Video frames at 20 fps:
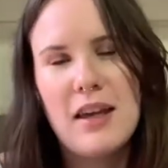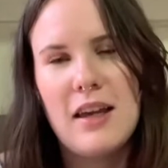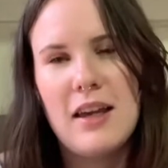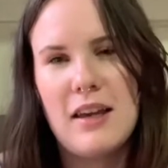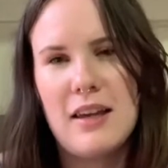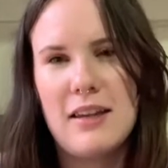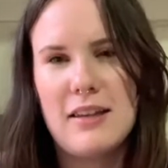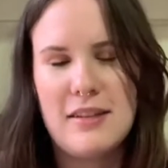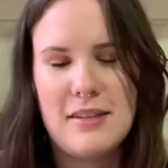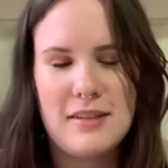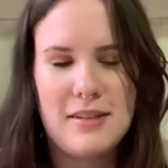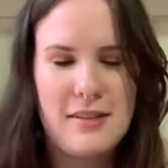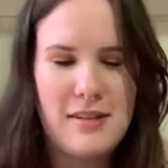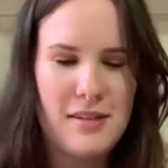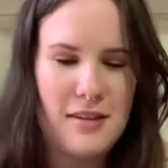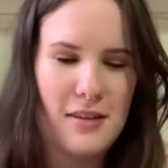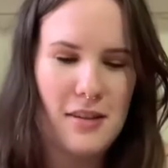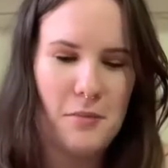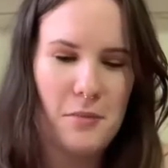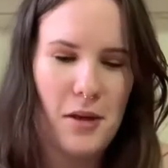And
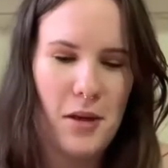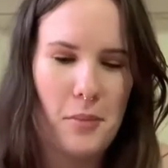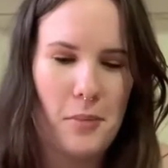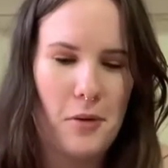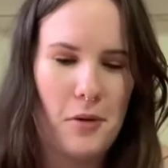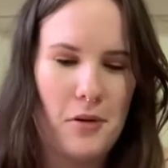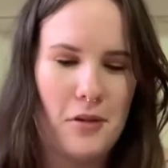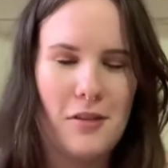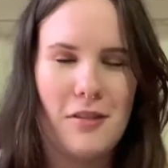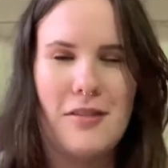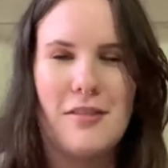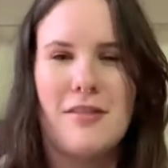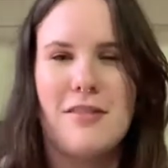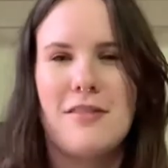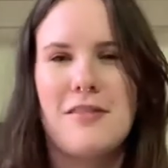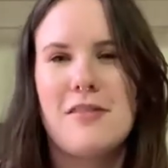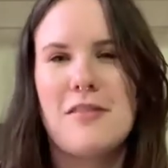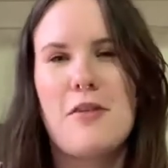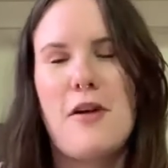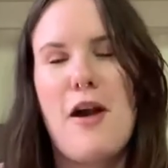the people
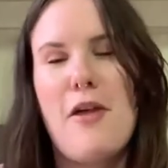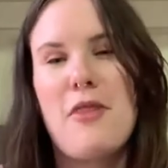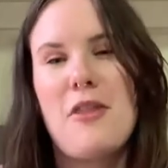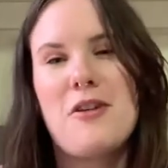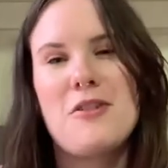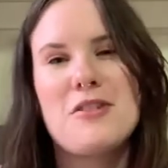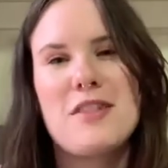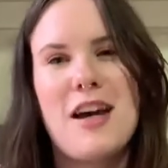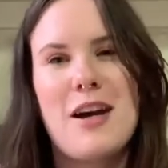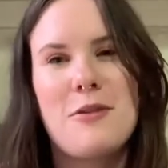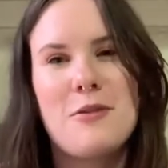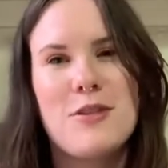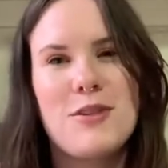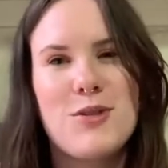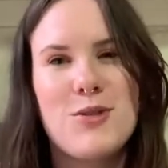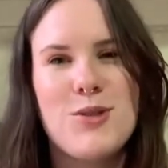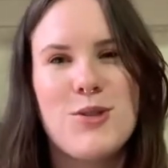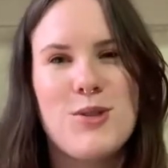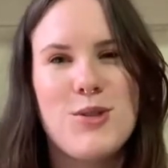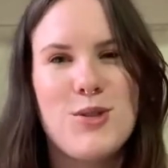around those
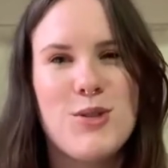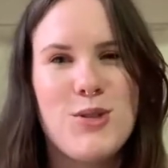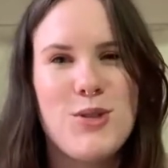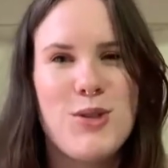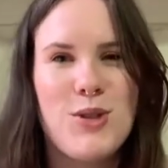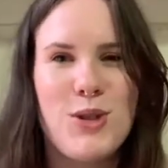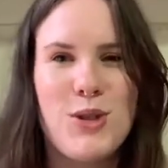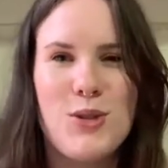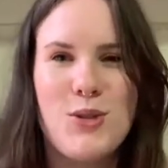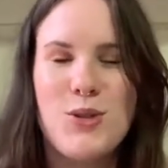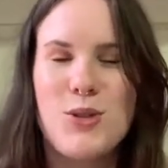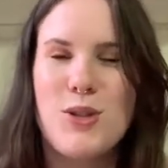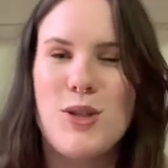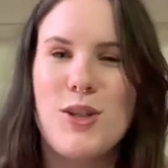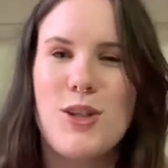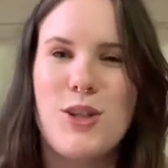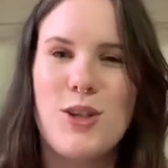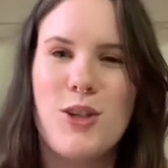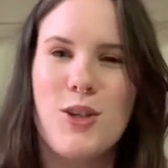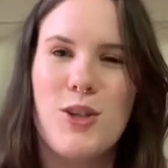hours are
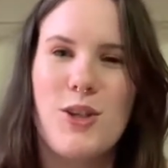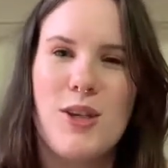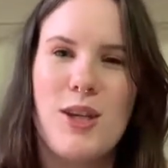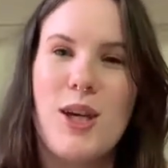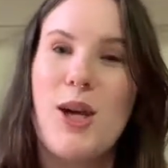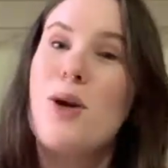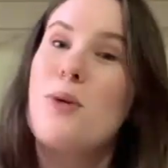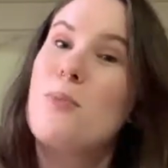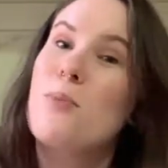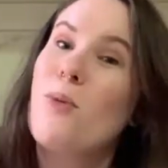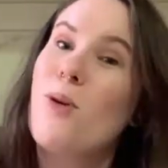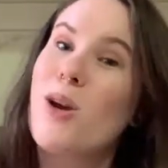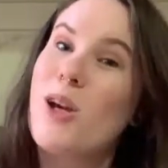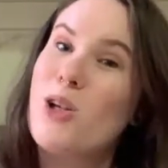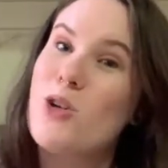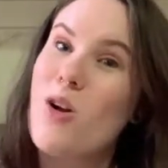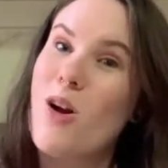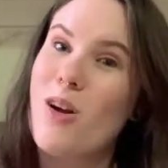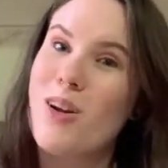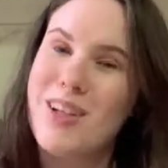usually pretty
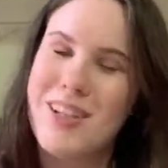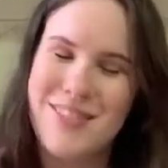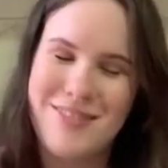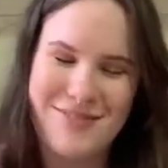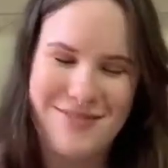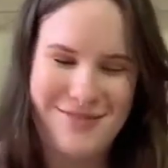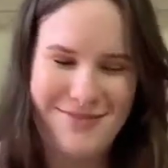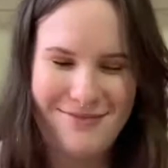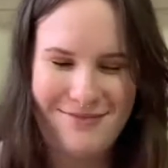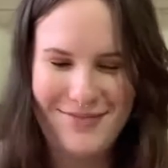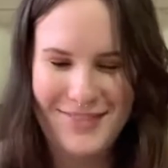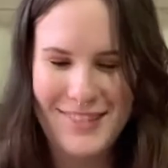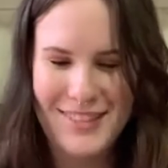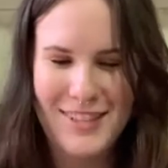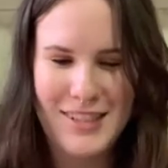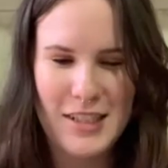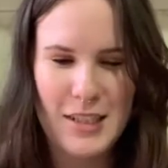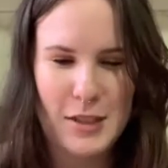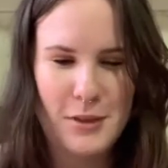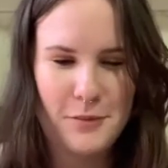drunk.
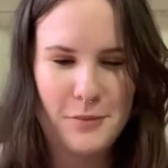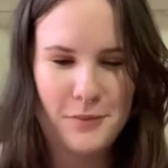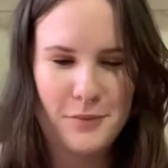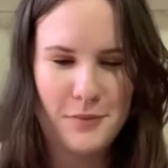So,